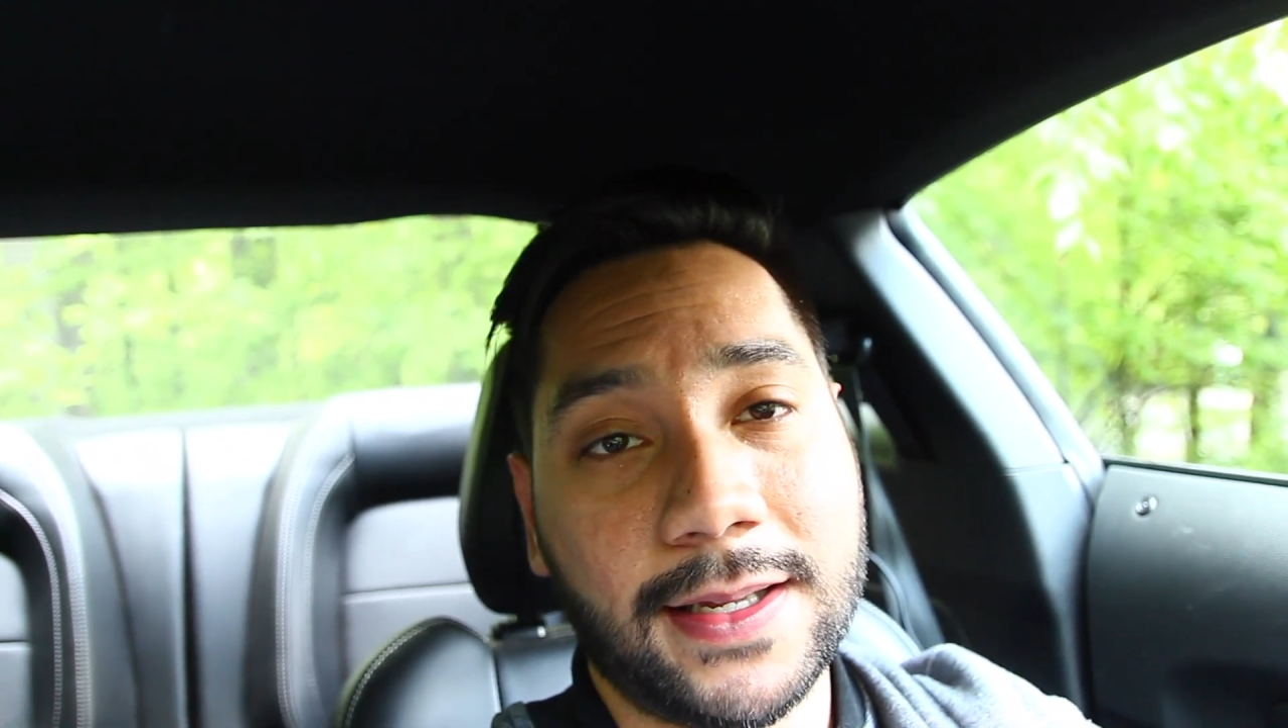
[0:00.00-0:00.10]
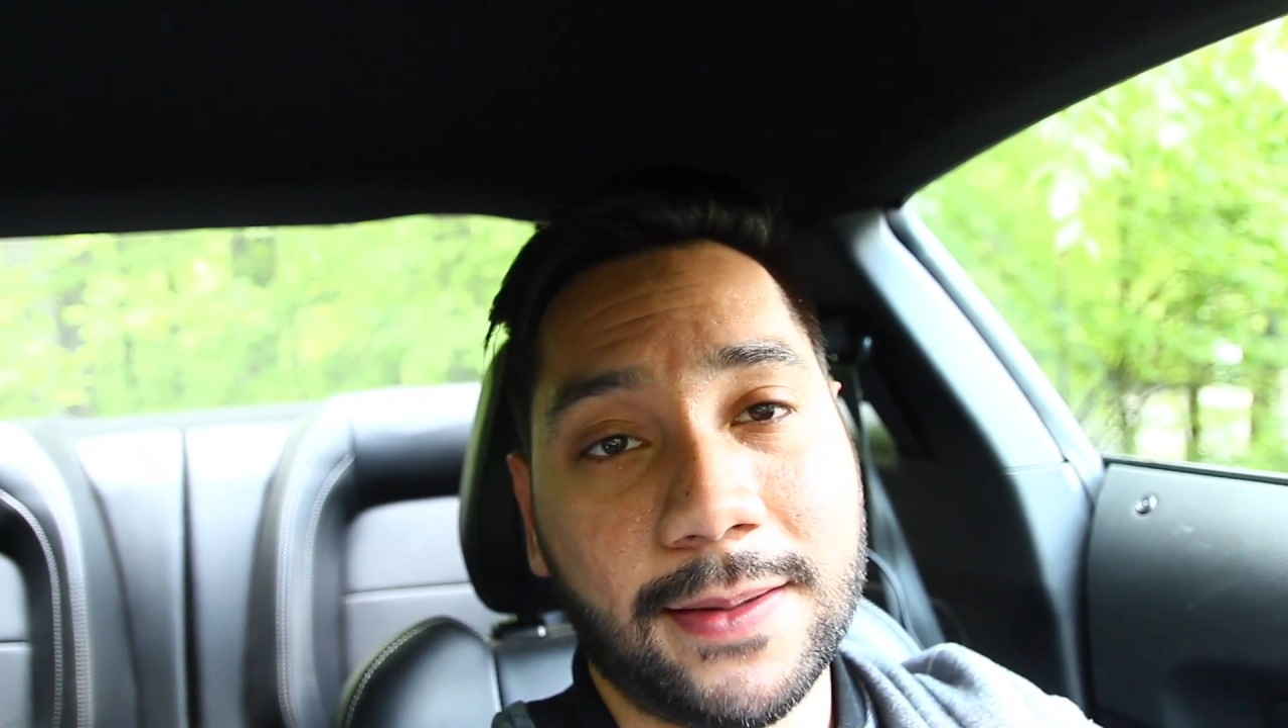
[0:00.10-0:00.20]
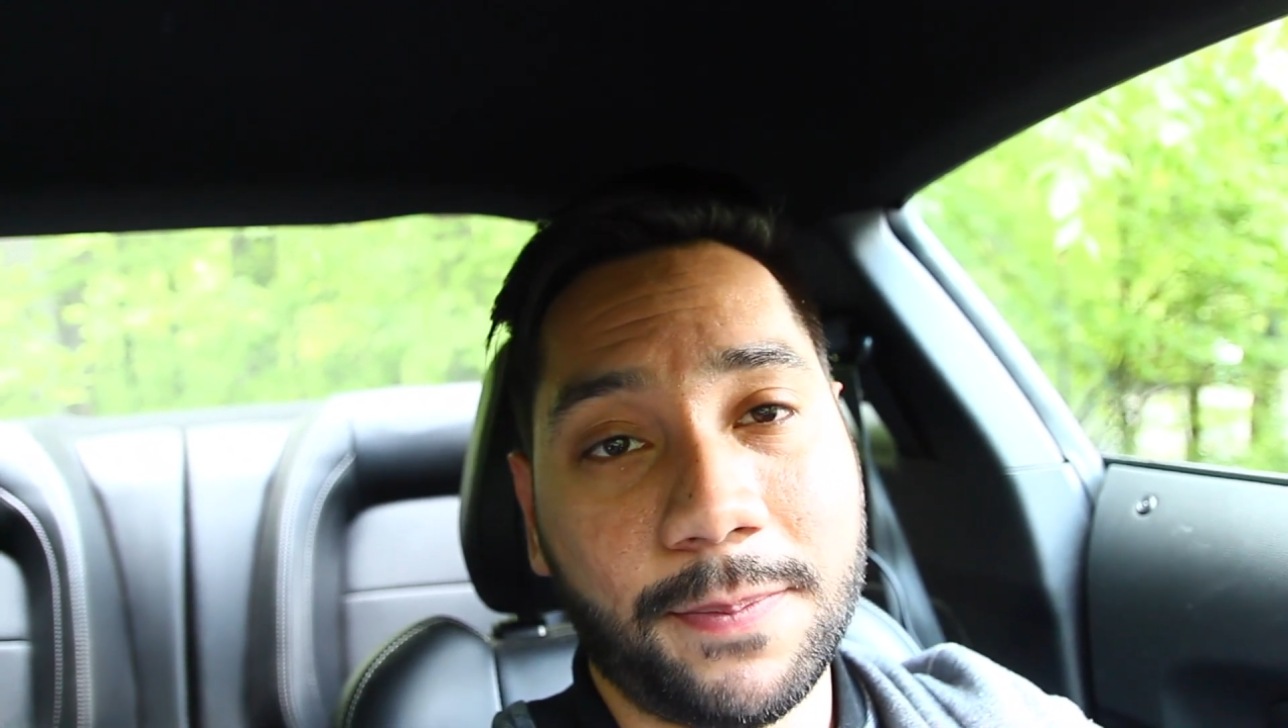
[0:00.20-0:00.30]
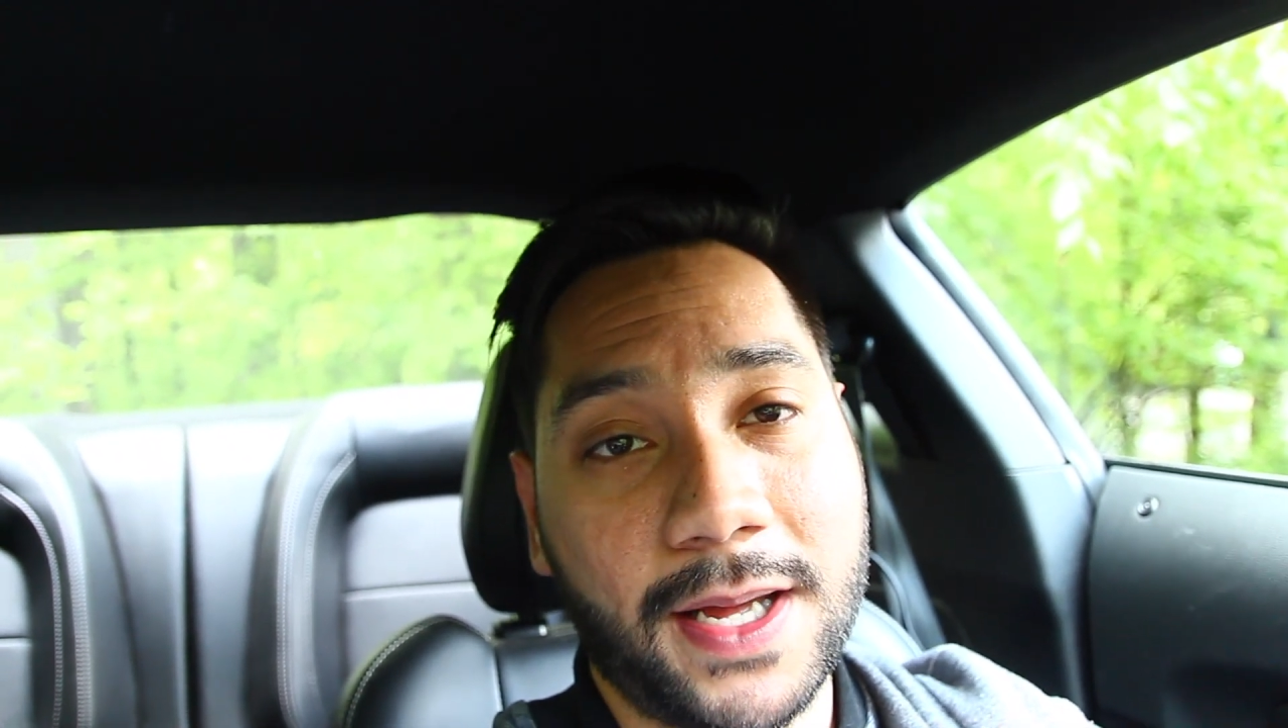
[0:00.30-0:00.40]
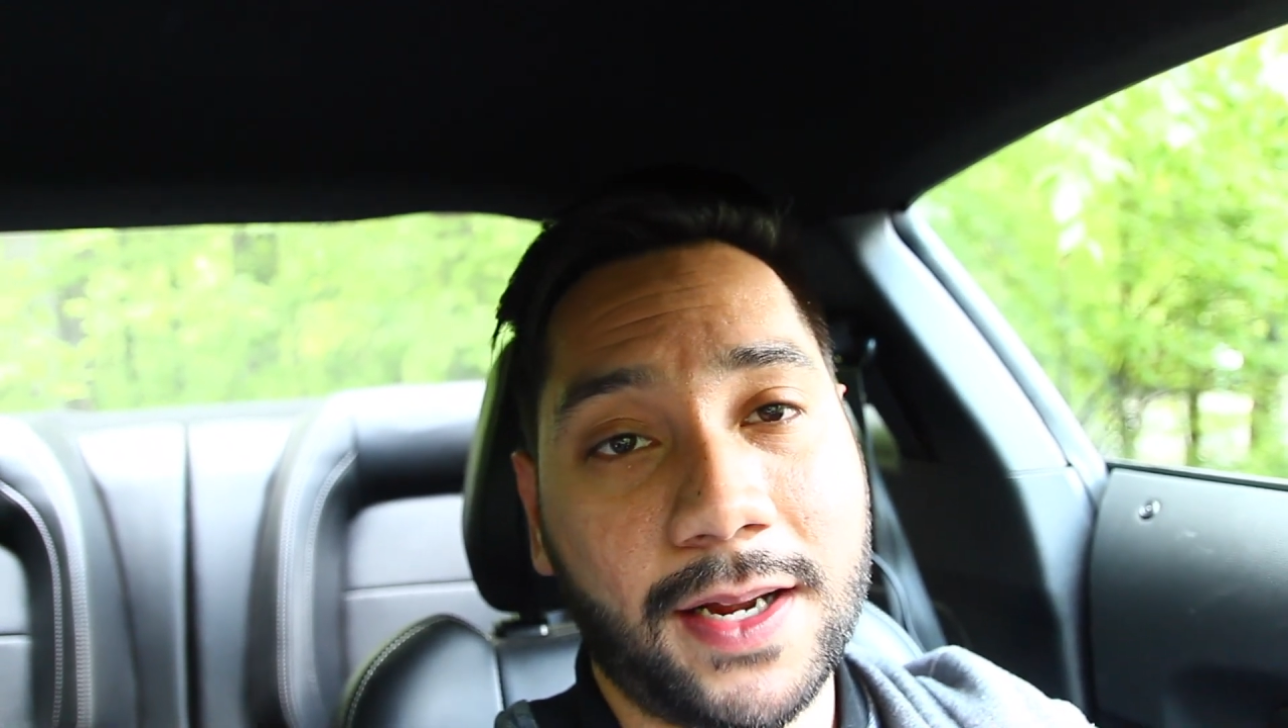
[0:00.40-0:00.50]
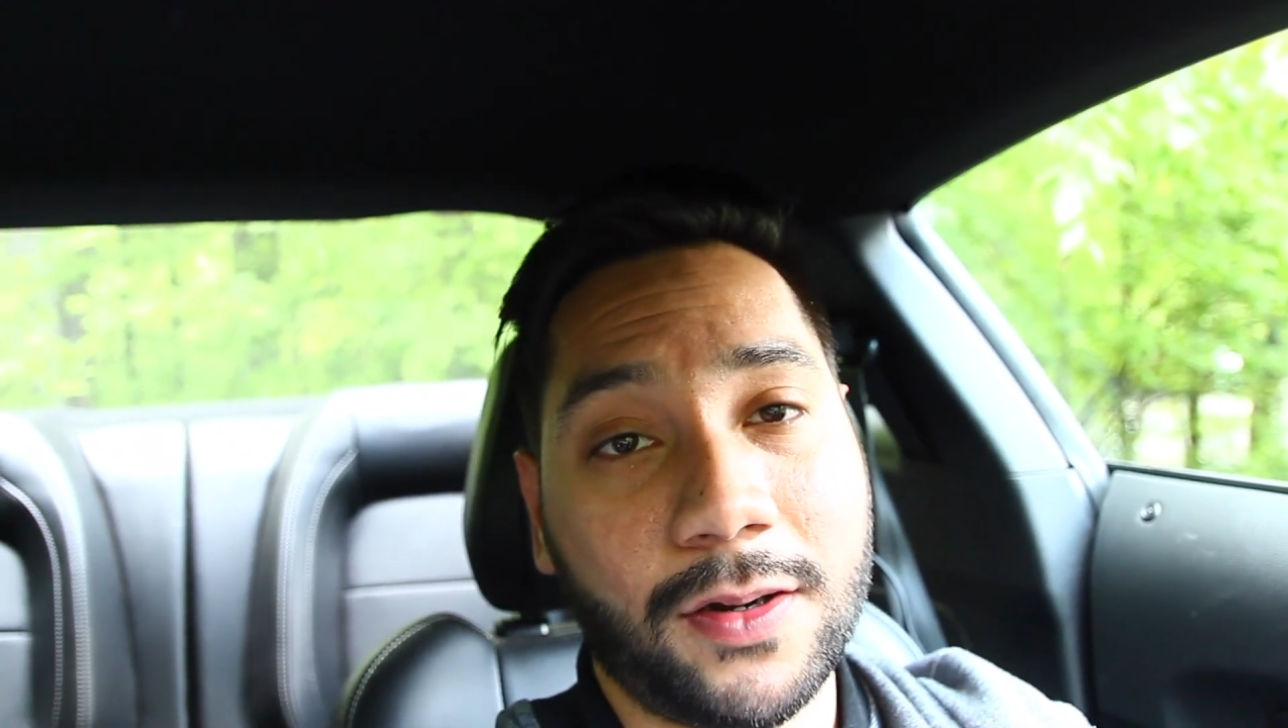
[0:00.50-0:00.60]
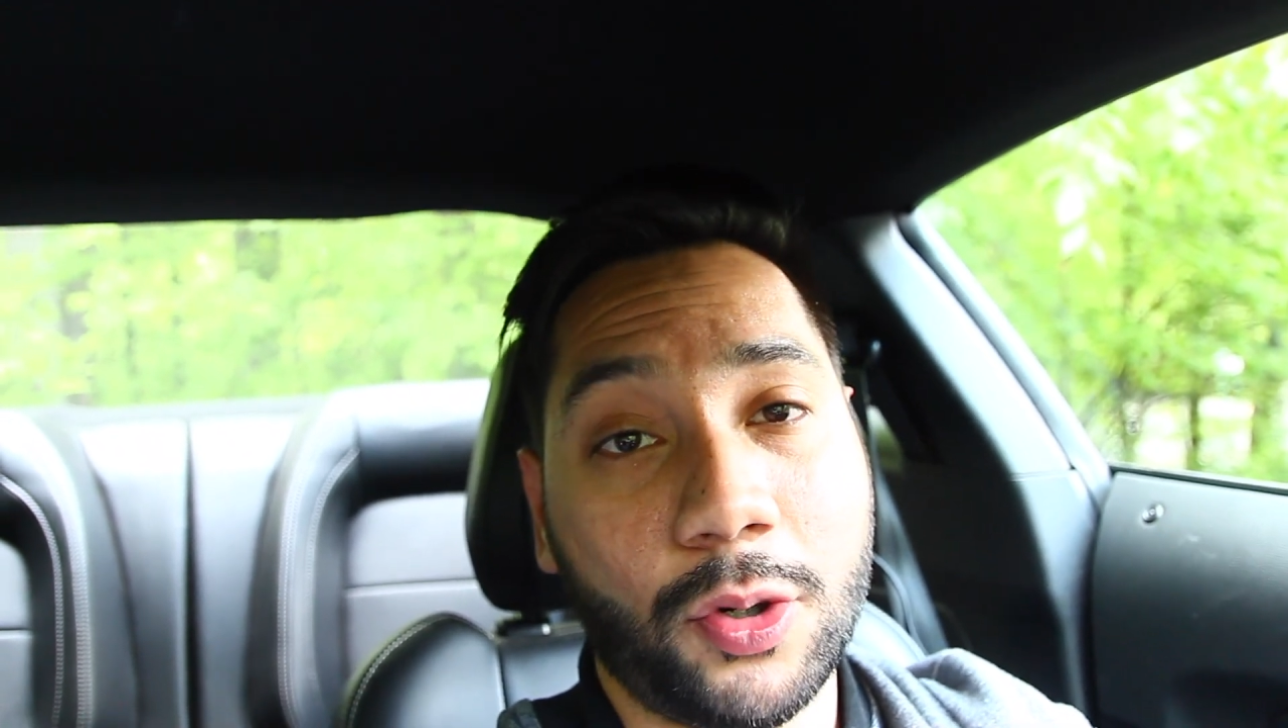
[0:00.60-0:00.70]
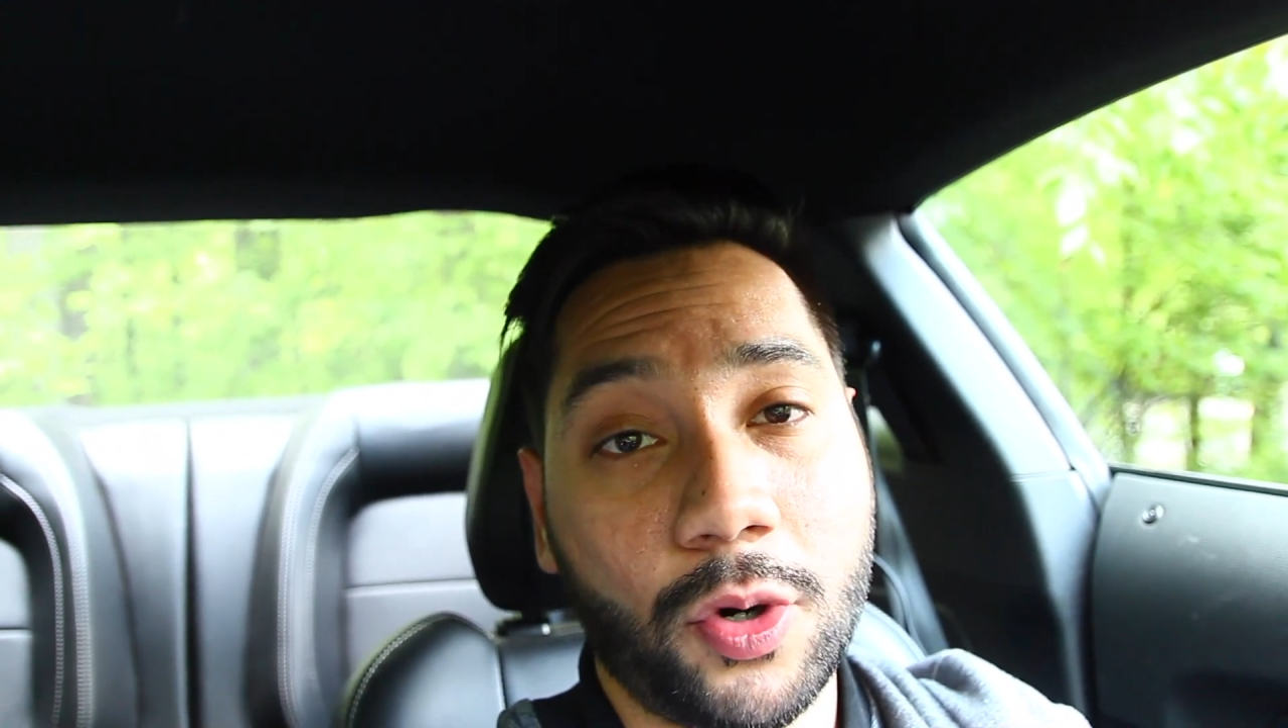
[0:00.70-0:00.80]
get back